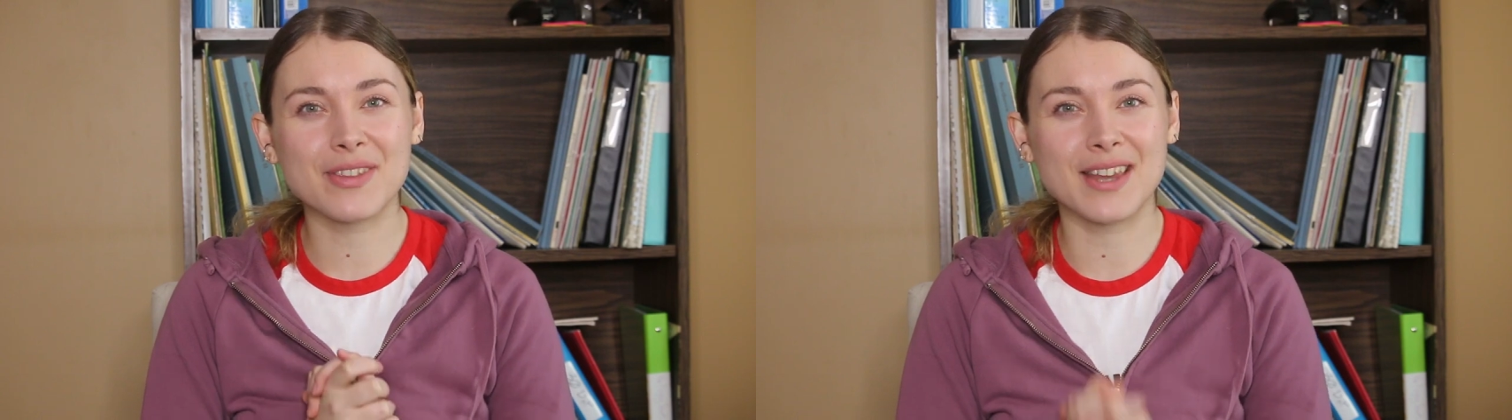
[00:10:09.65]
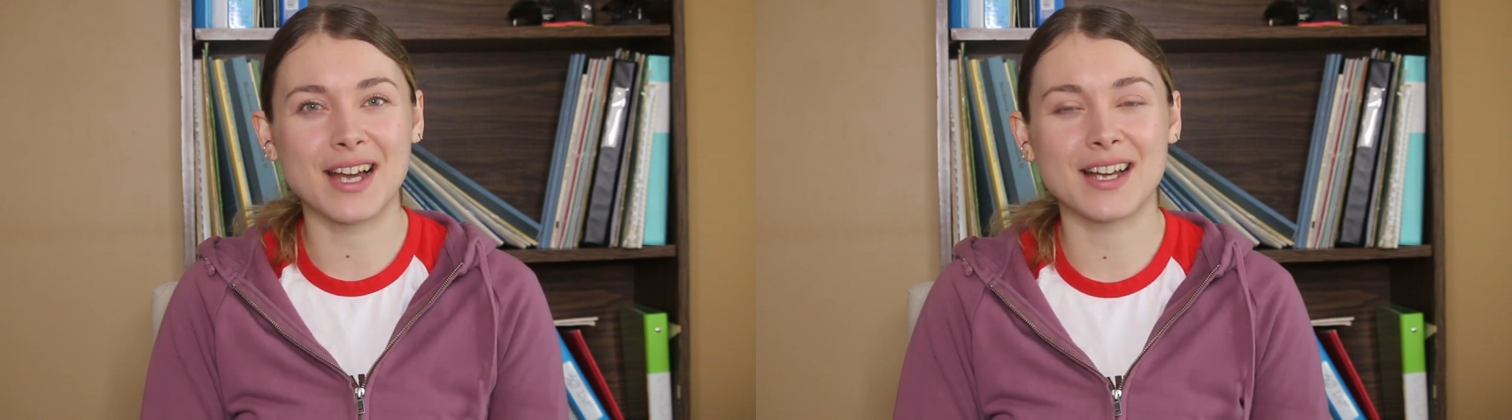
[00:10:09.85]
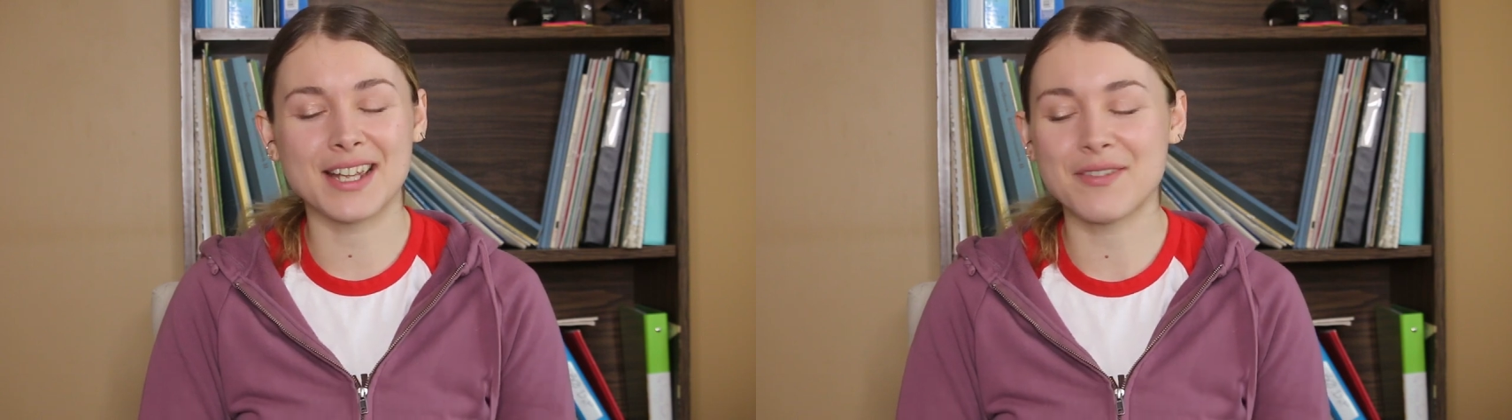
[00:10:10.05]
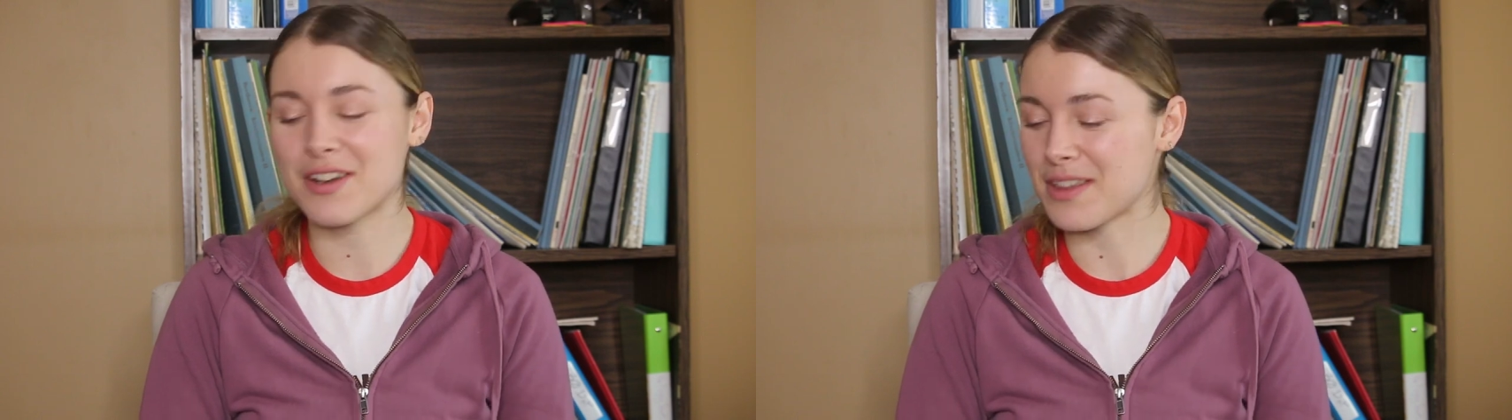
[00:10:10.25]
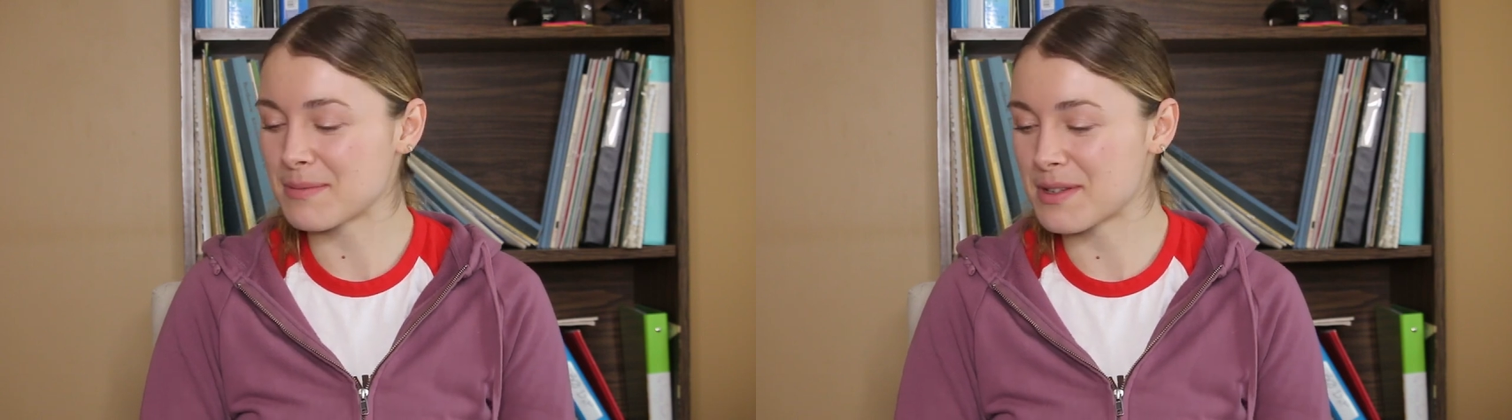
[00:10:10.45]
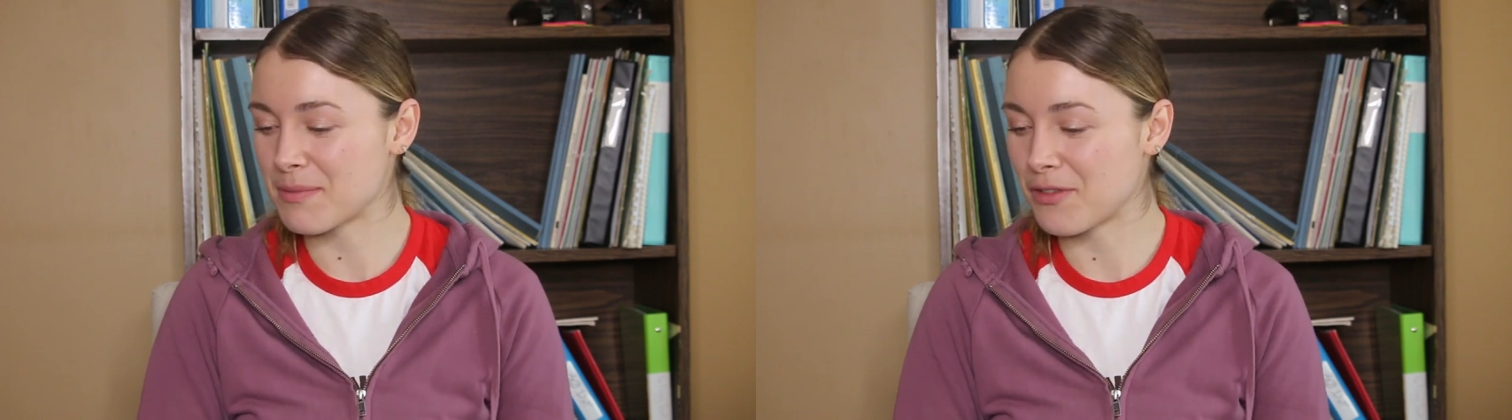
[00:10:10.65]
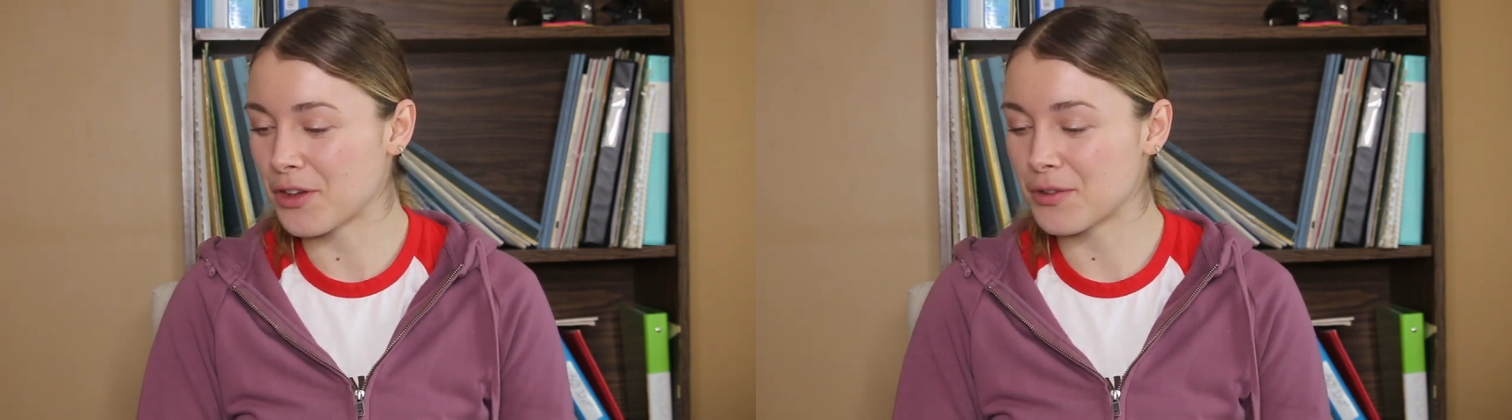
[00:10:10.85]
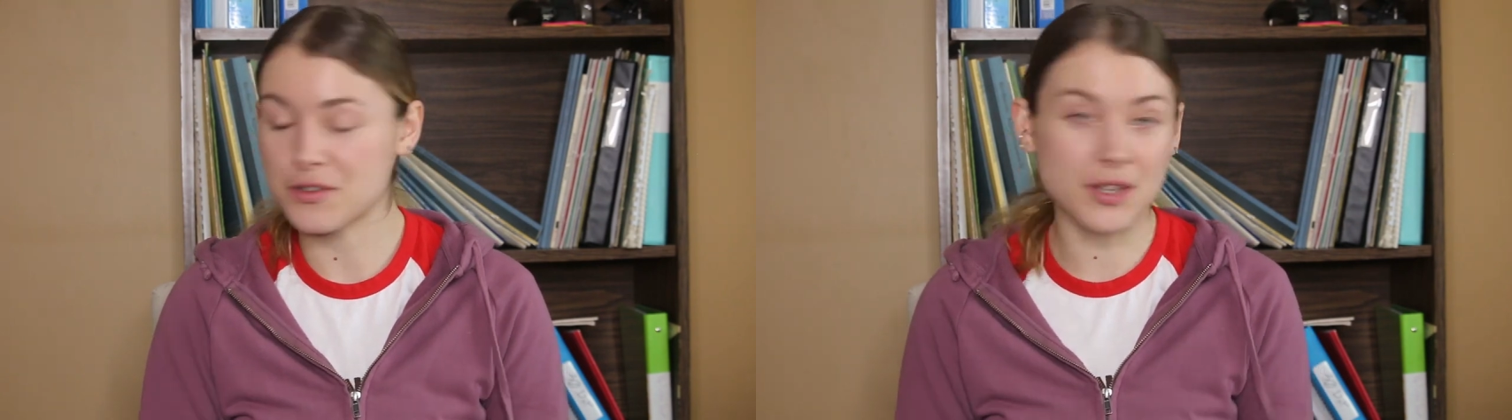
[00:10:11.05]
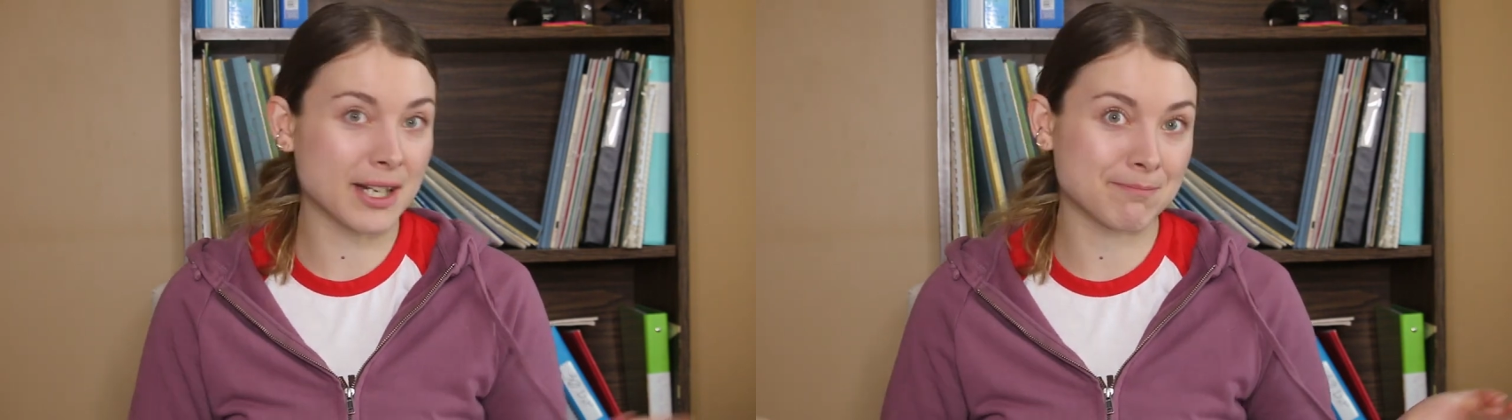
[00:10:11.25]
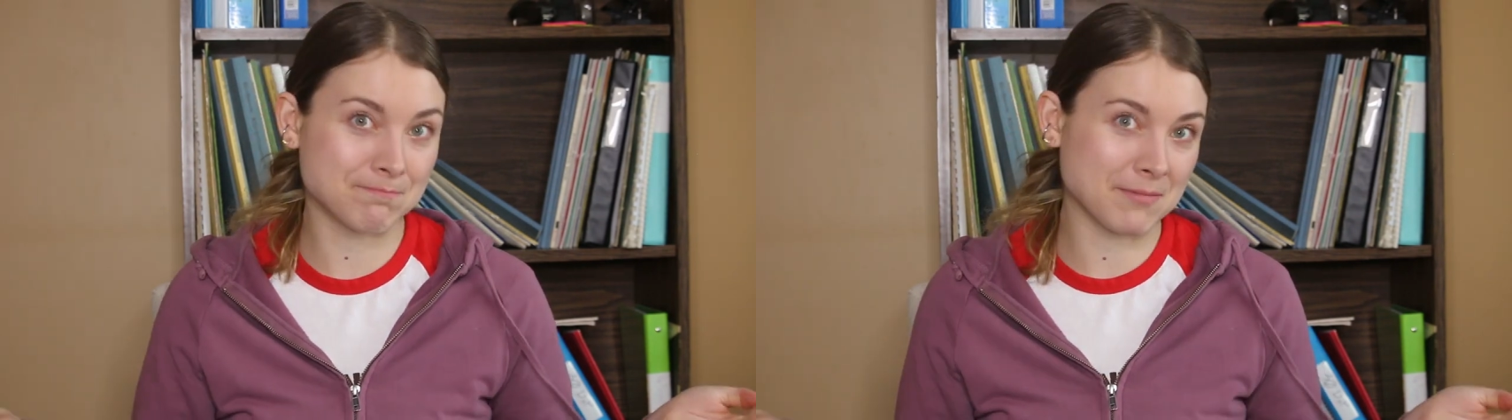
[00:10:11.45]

Uh, give it a thumbs up if you enjoyed it,